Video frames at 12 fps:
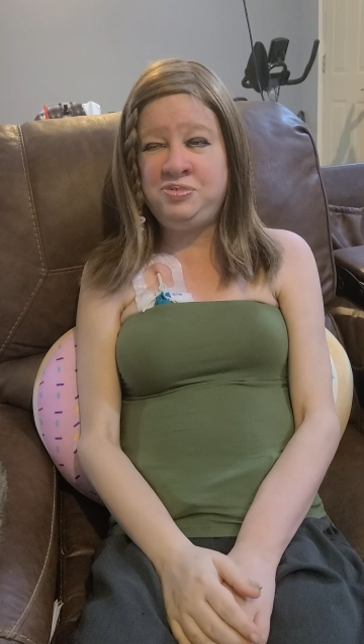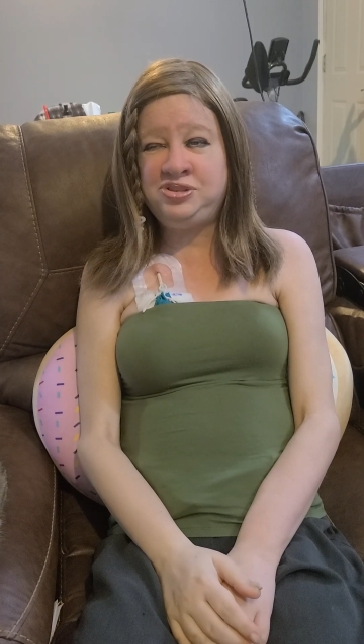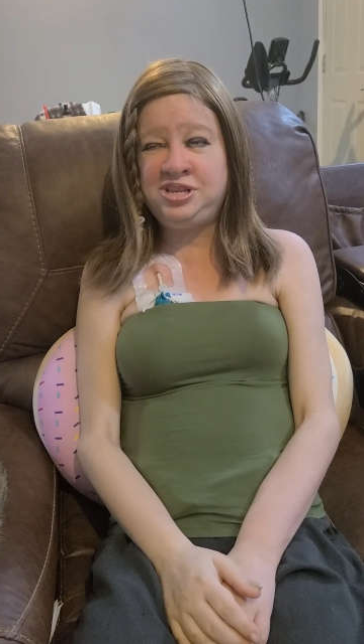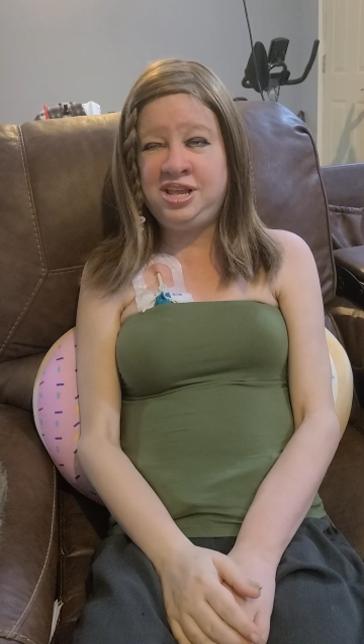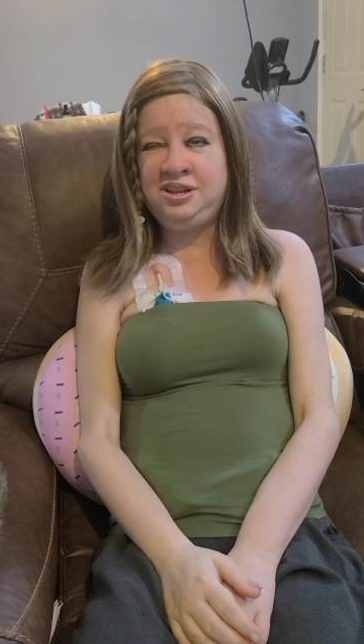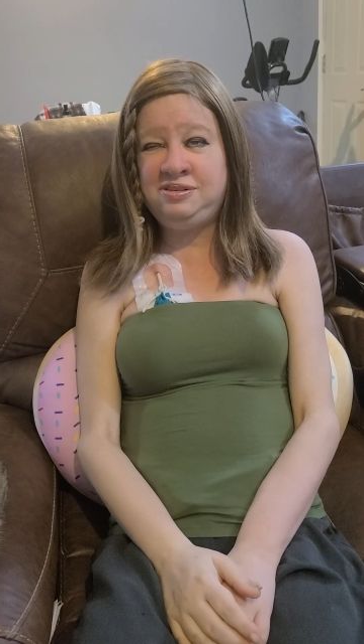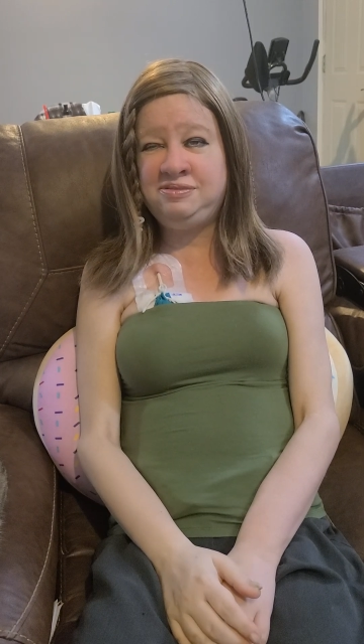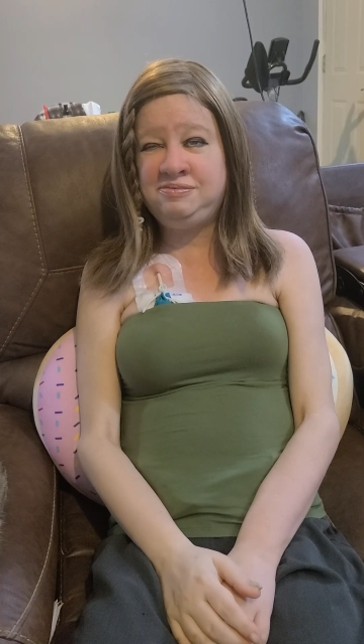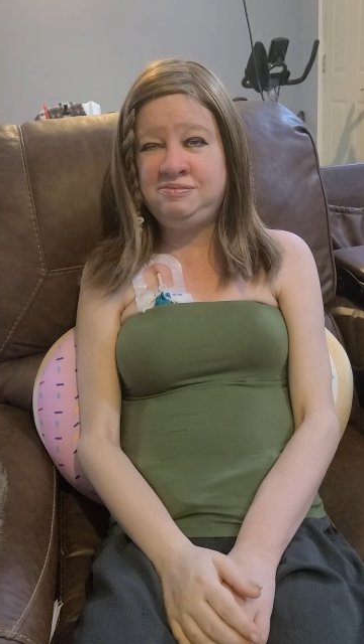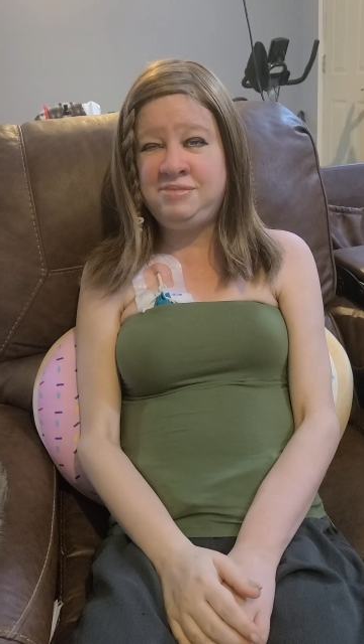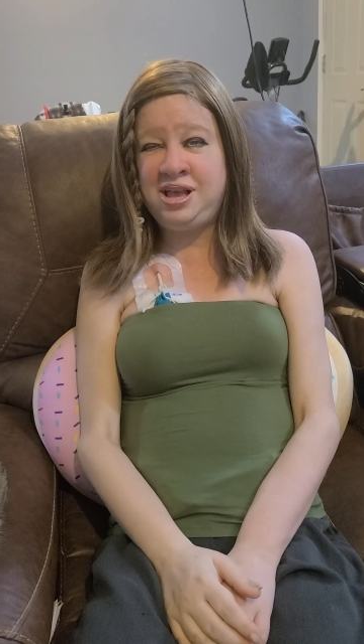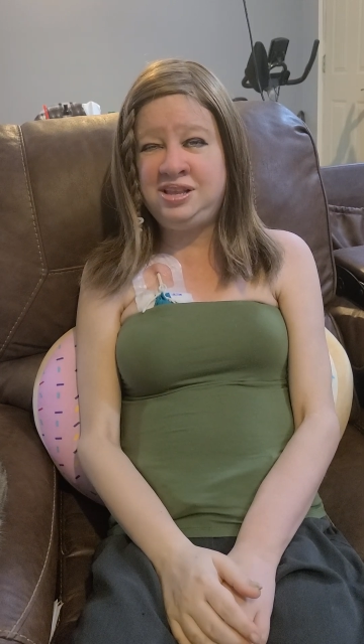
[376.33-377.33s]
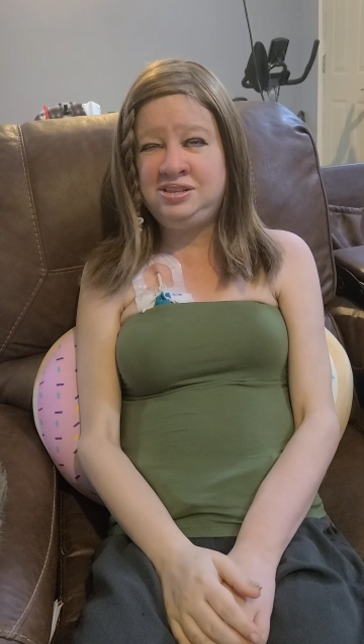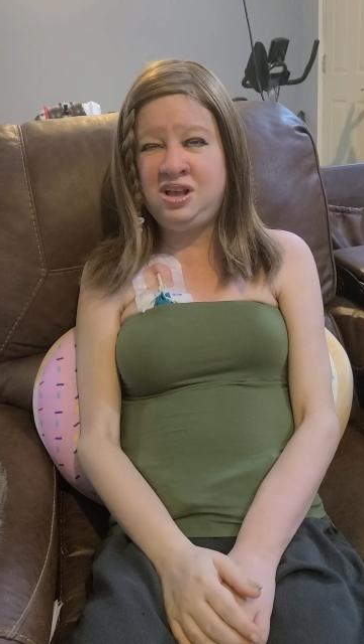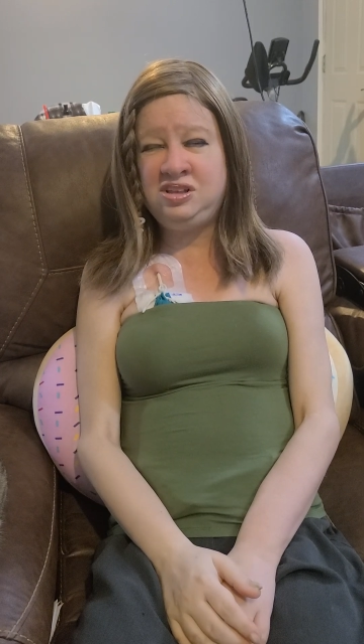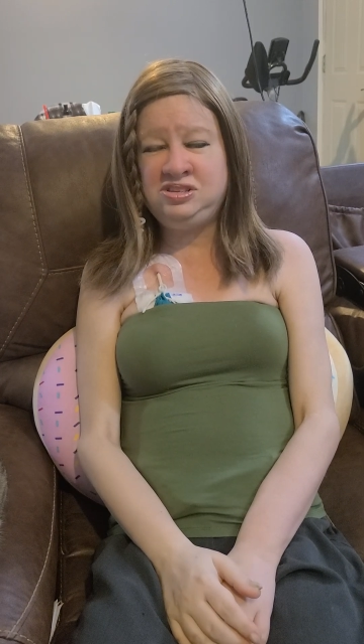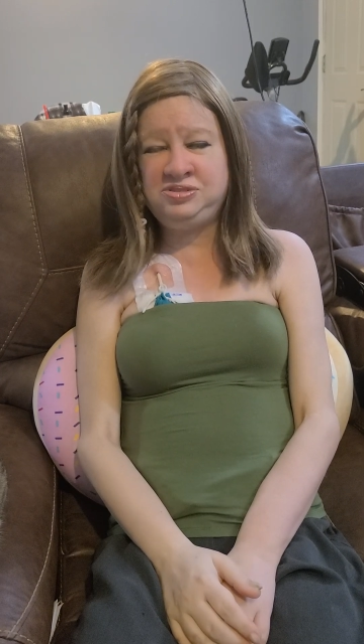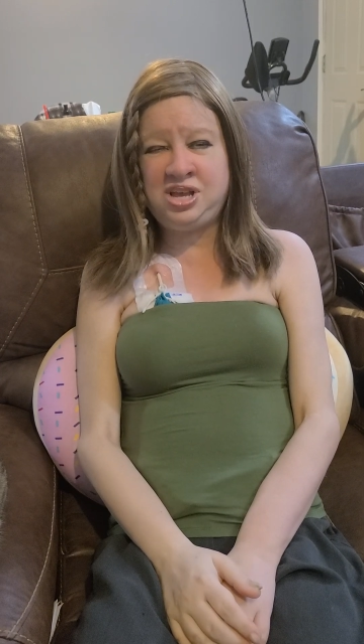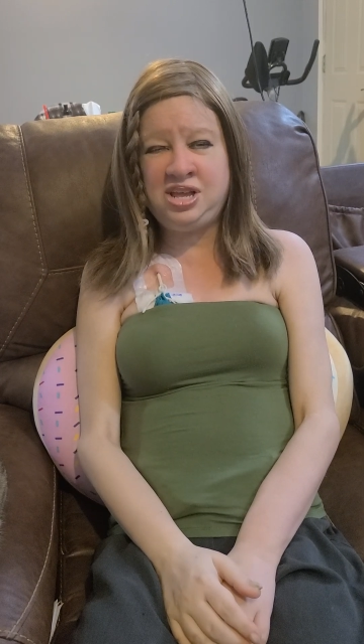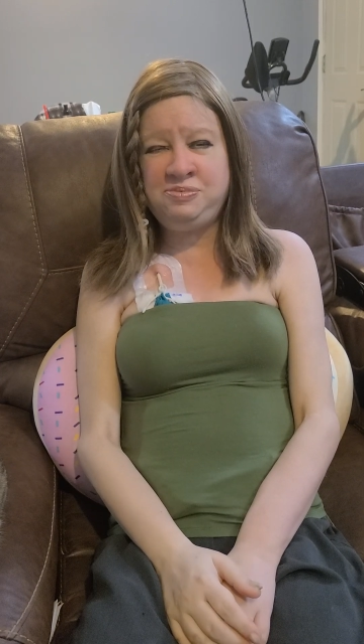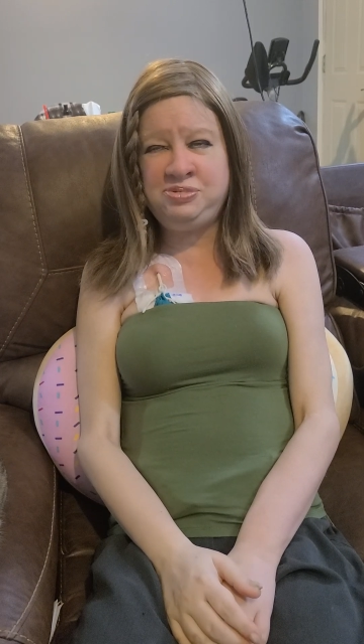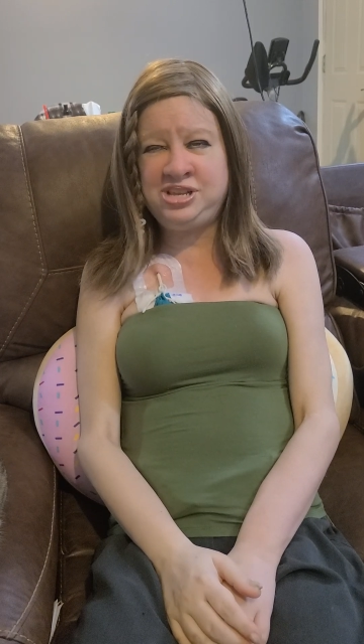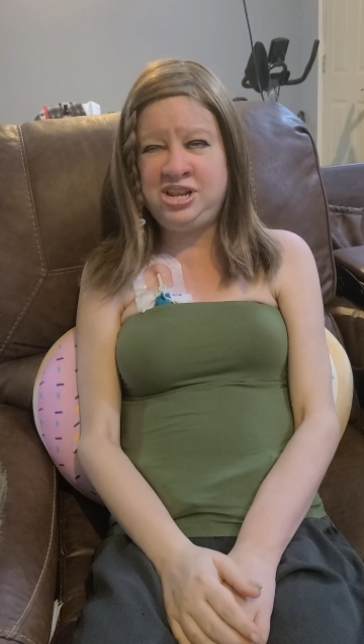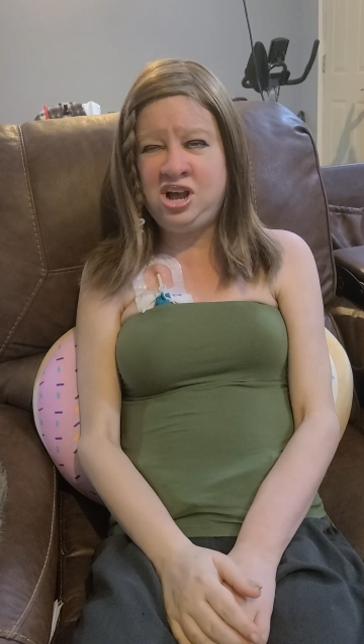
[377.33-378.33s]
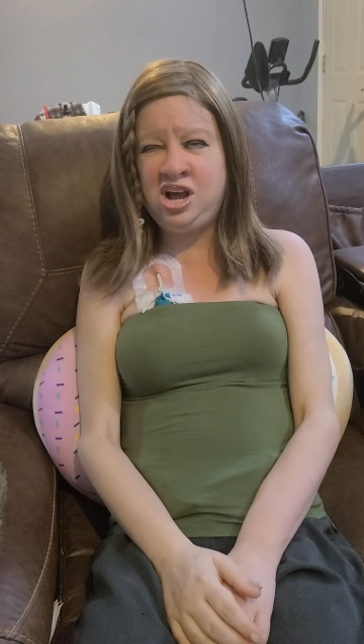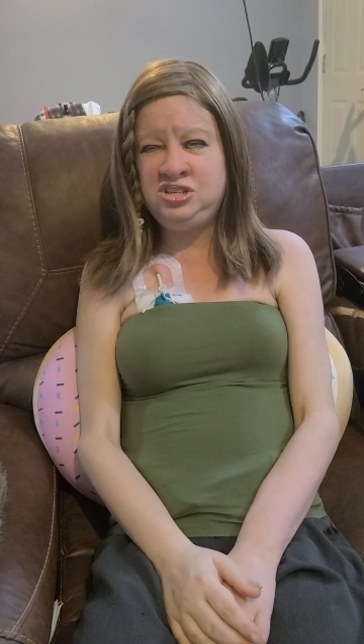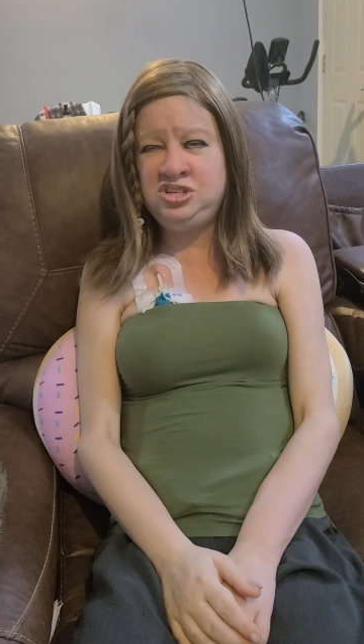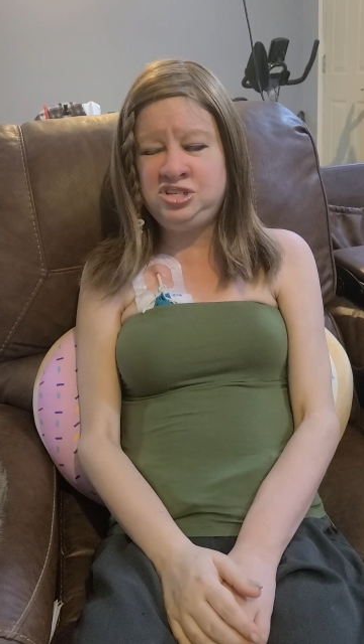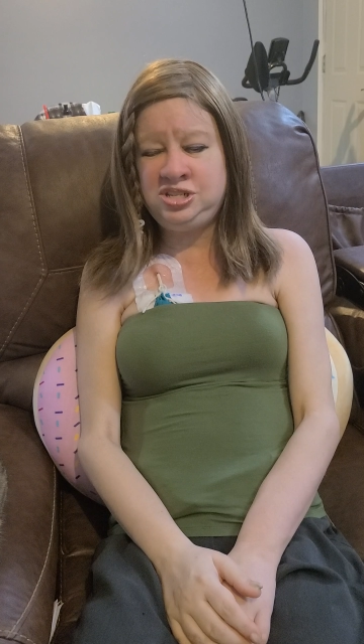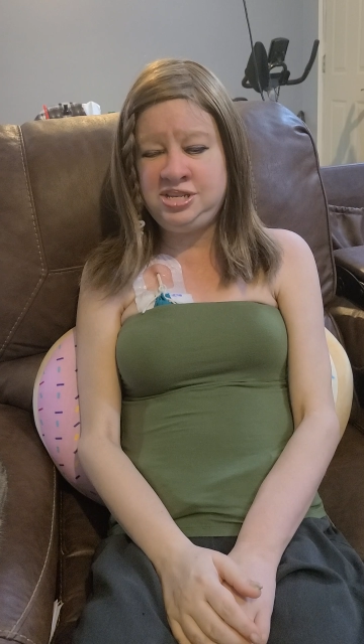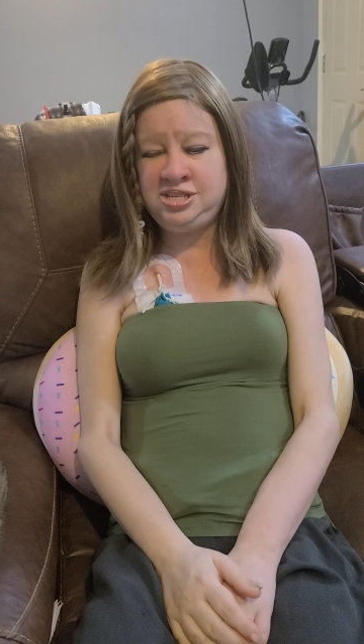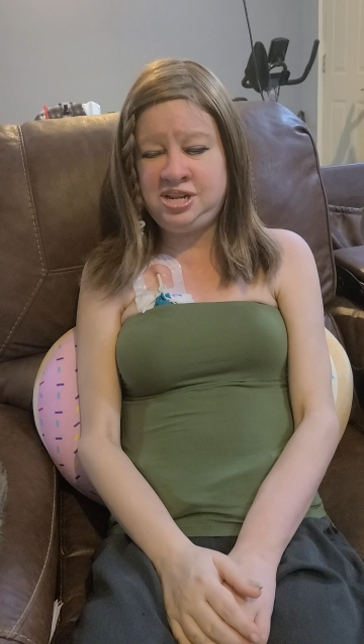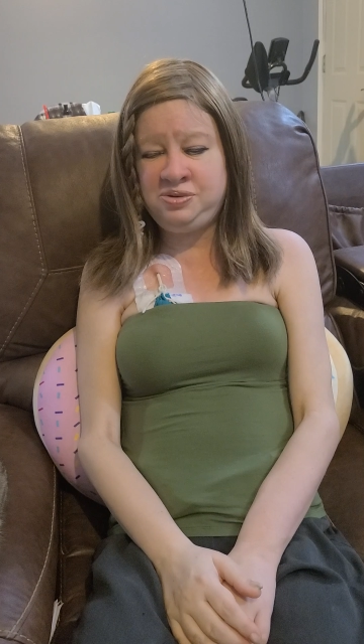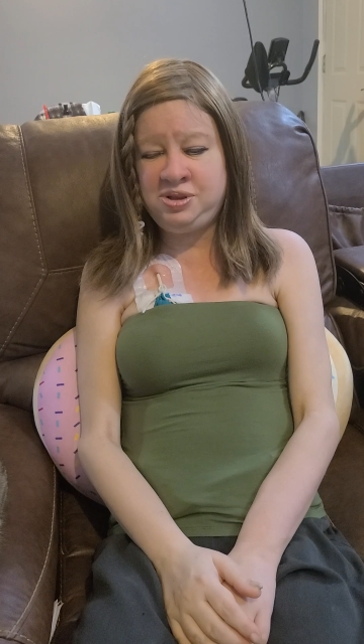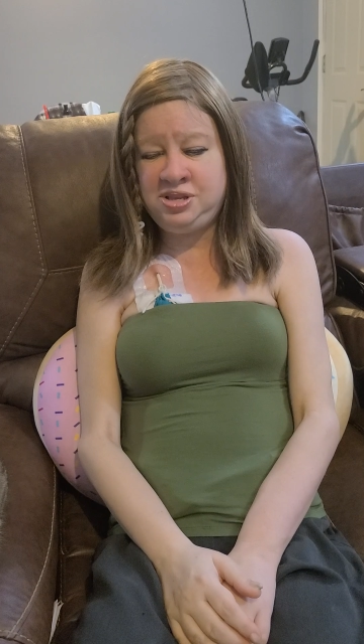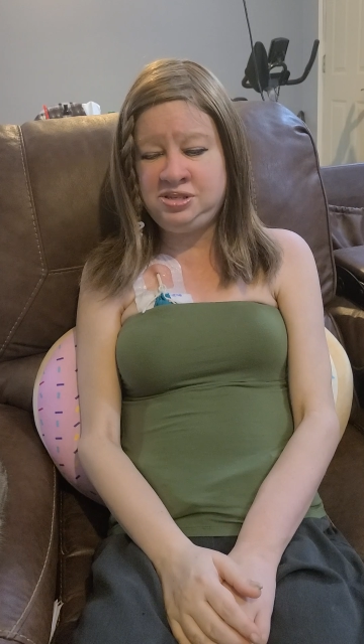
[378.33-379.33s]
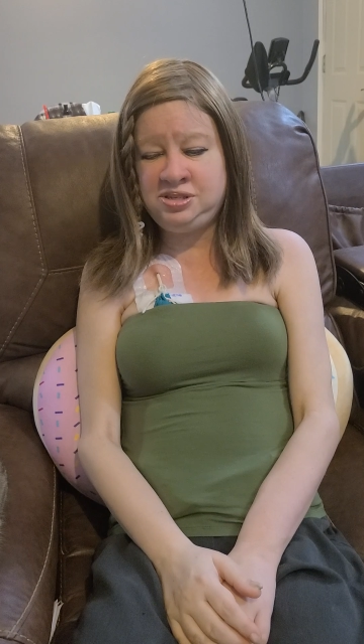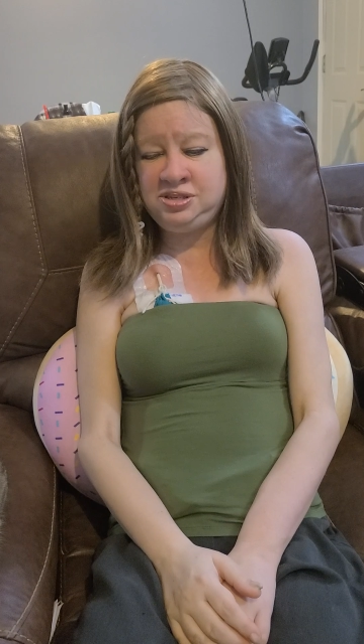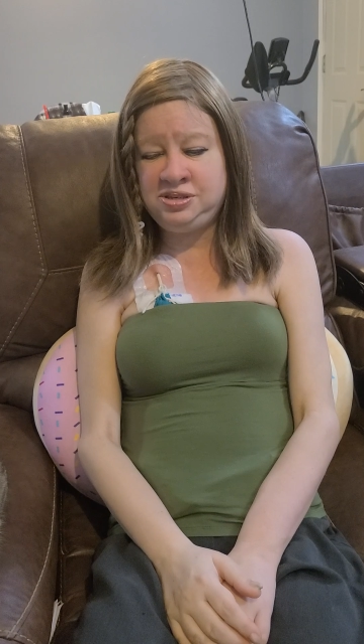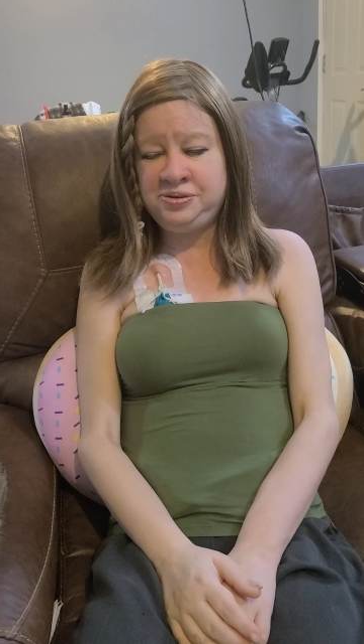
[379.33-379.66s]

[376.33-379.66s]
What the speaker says: It was 100% oxygen, they said it was.